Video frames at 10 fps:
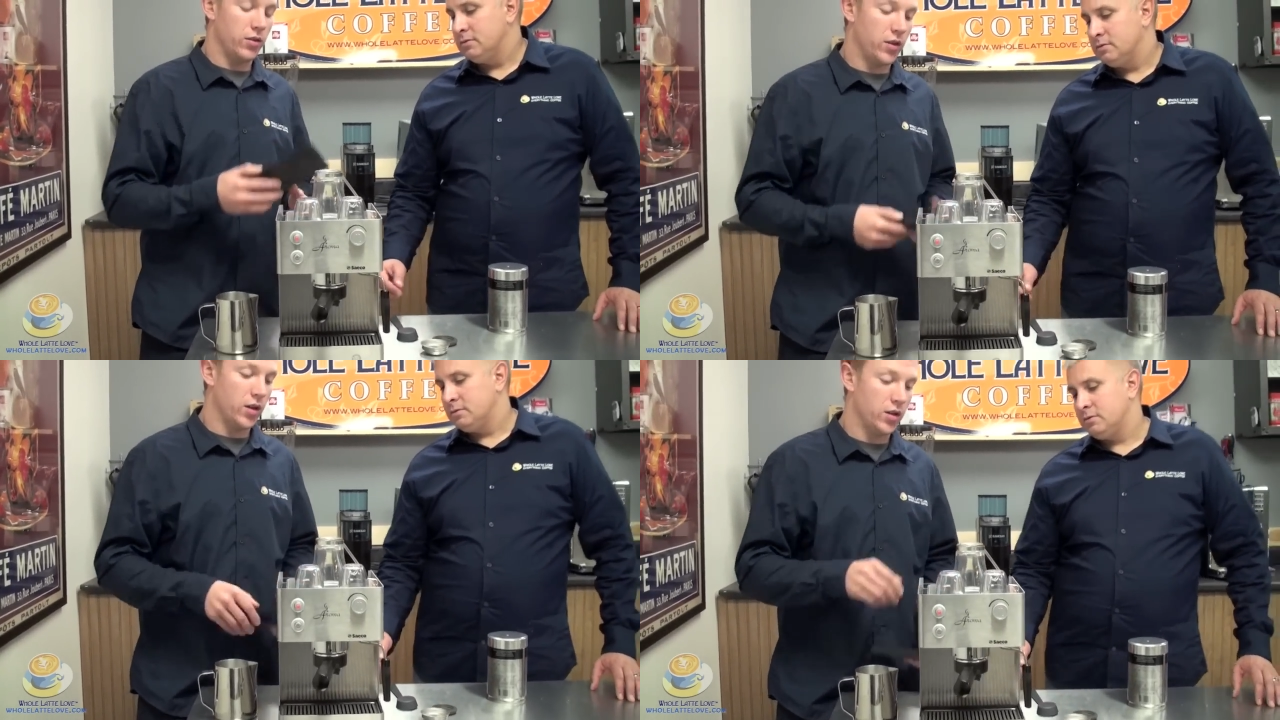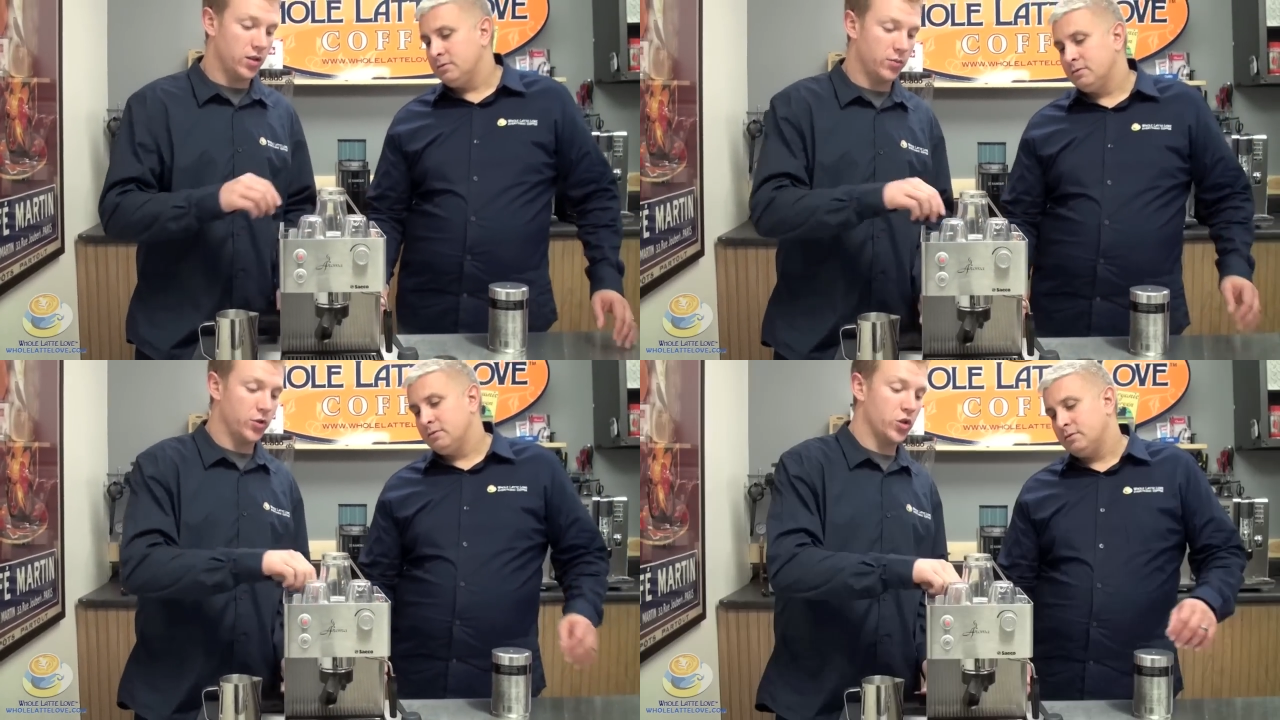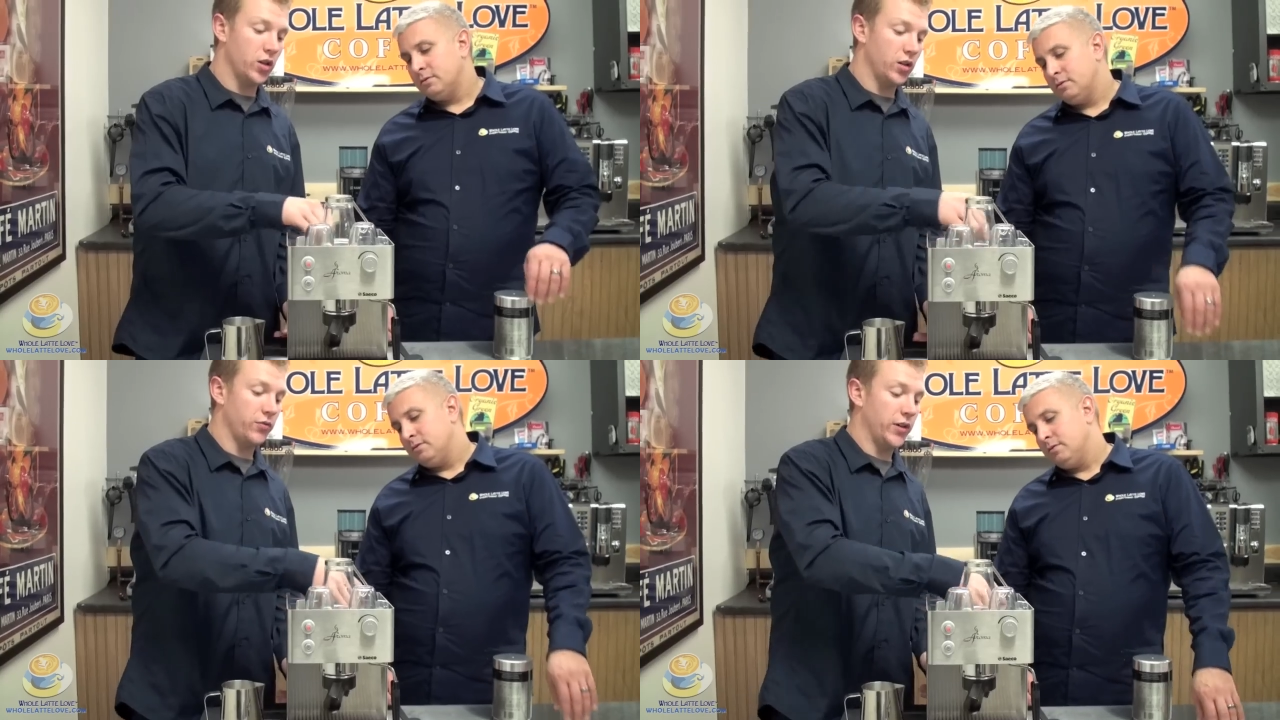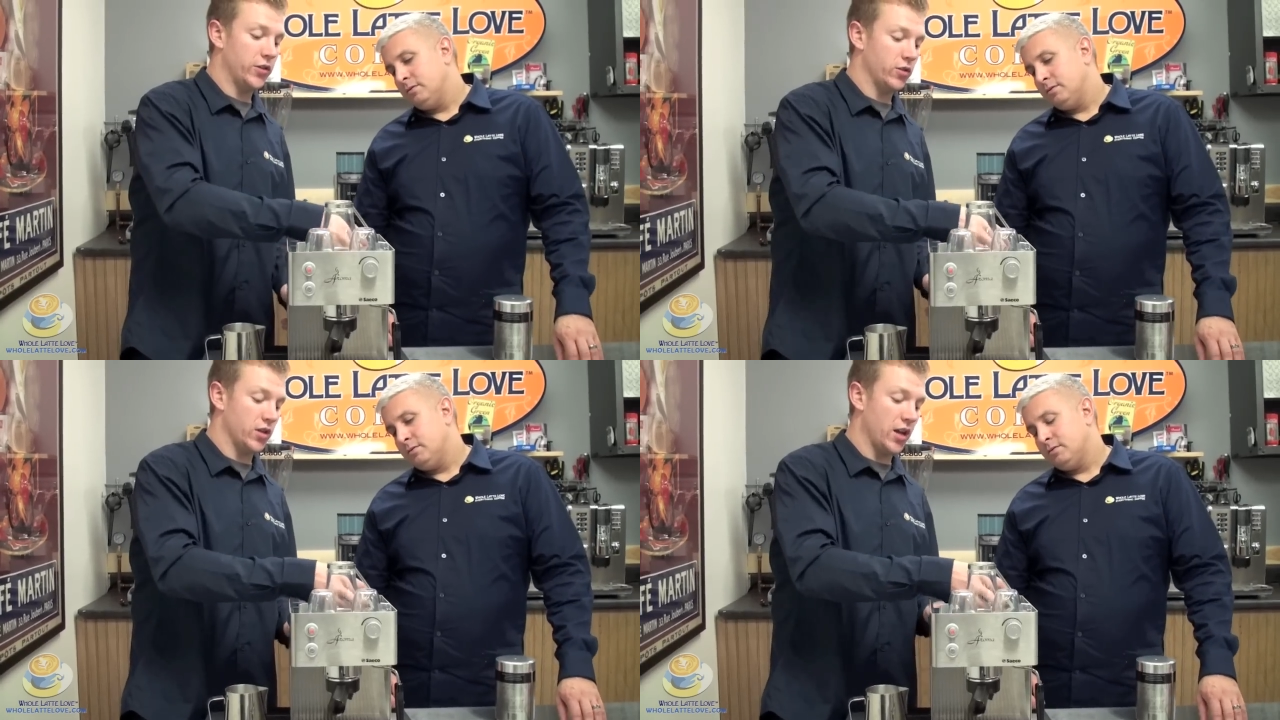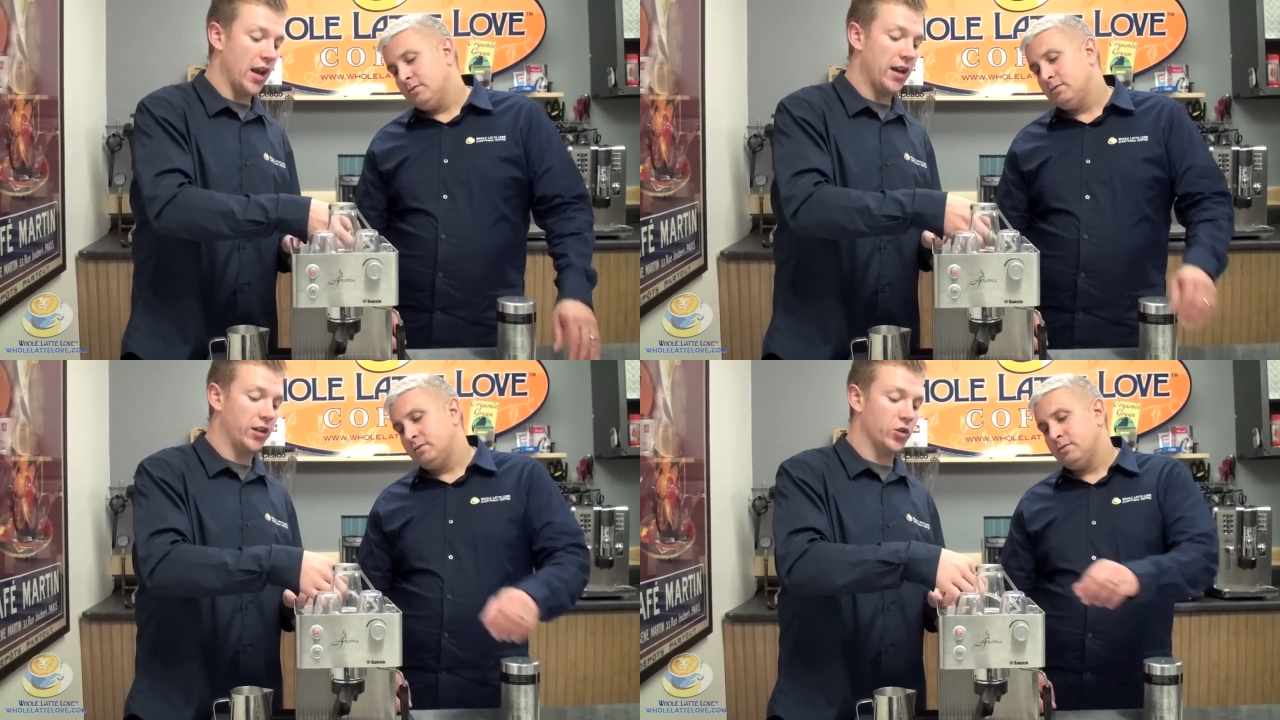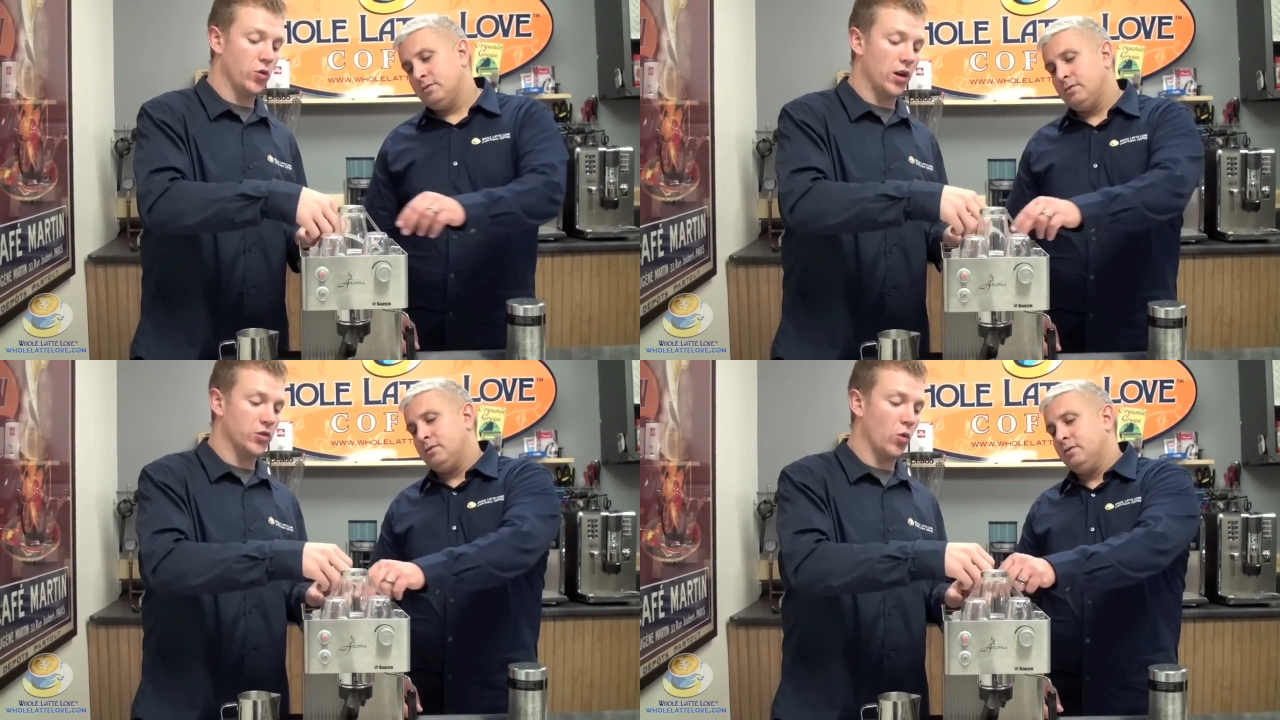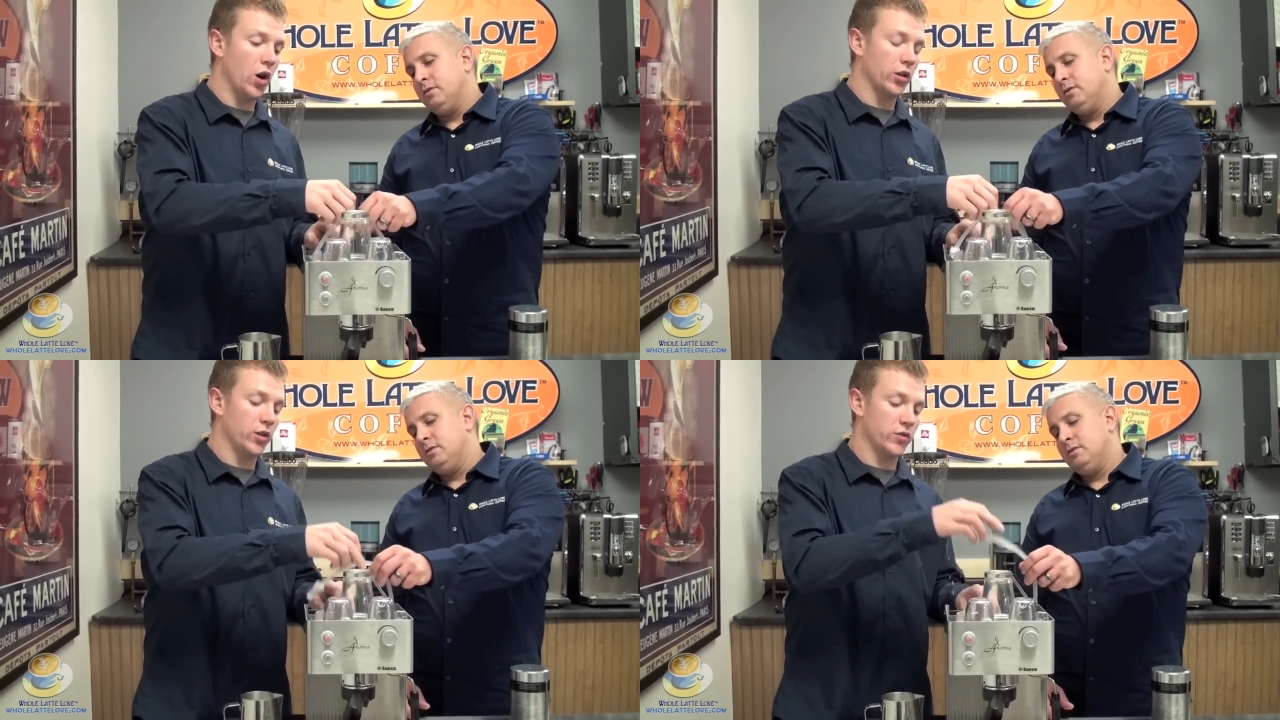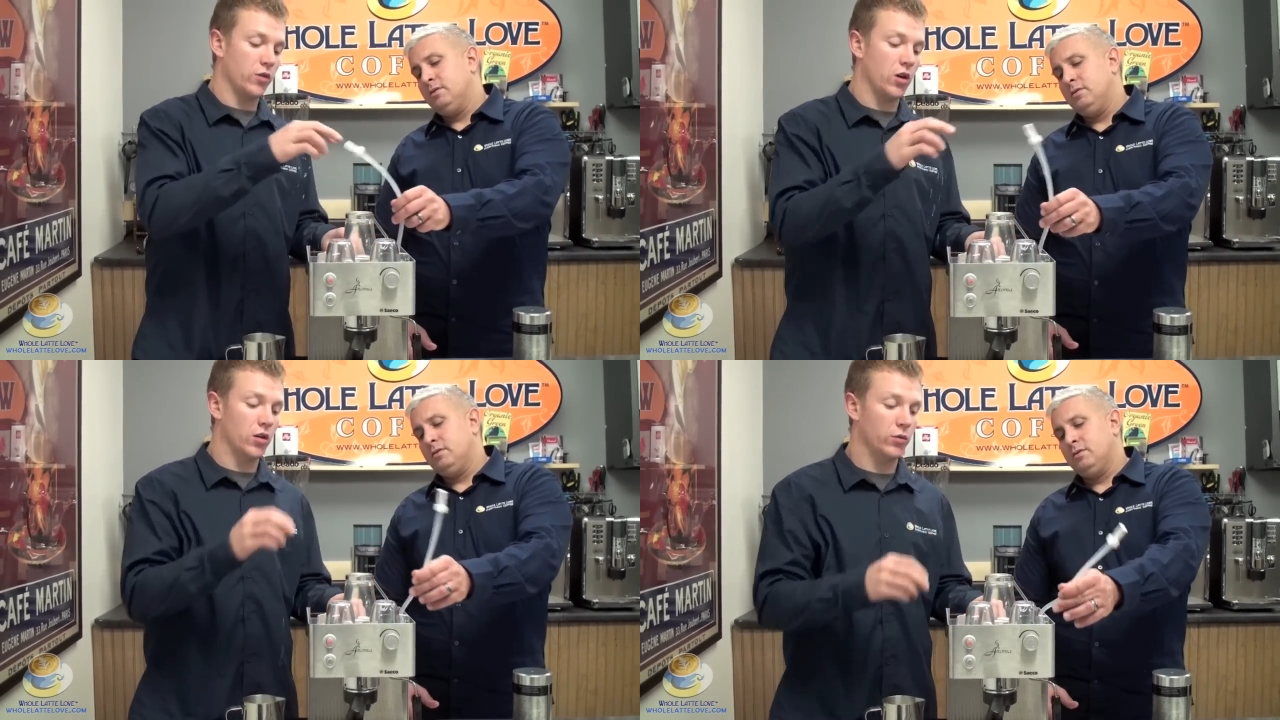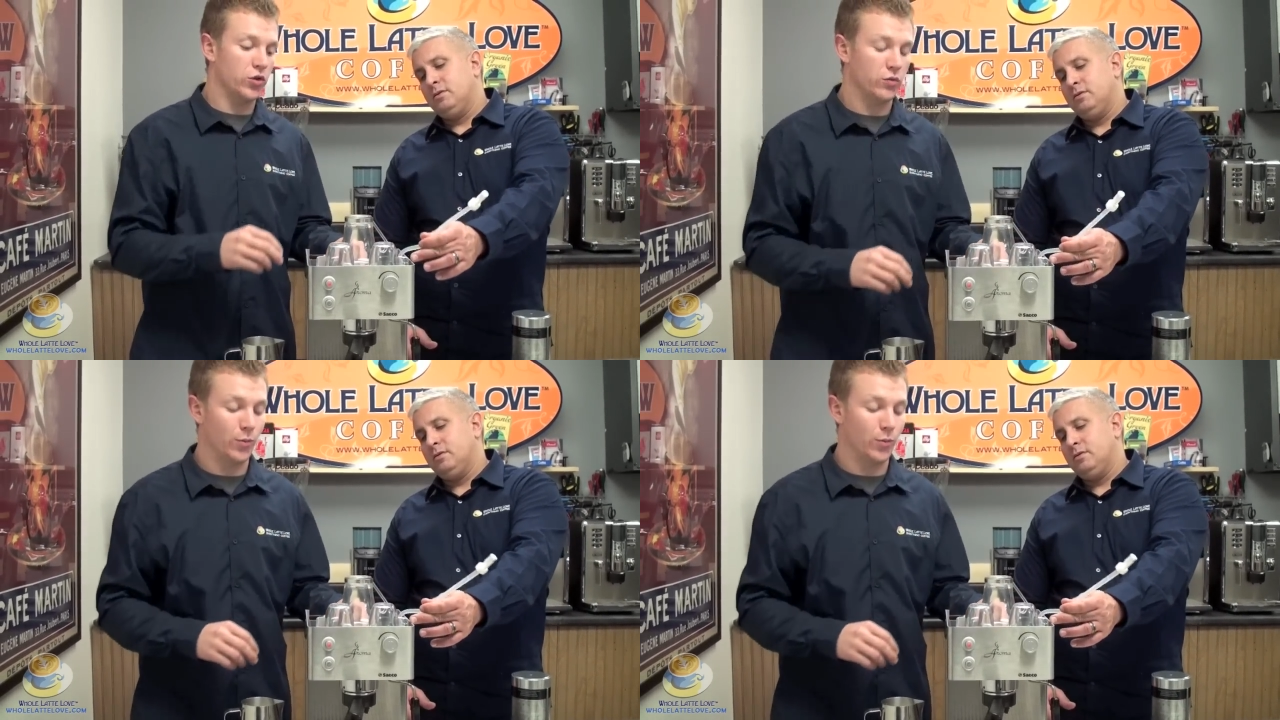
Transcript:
Speaker 1: this machine features a 82 ounce water reservoir, which is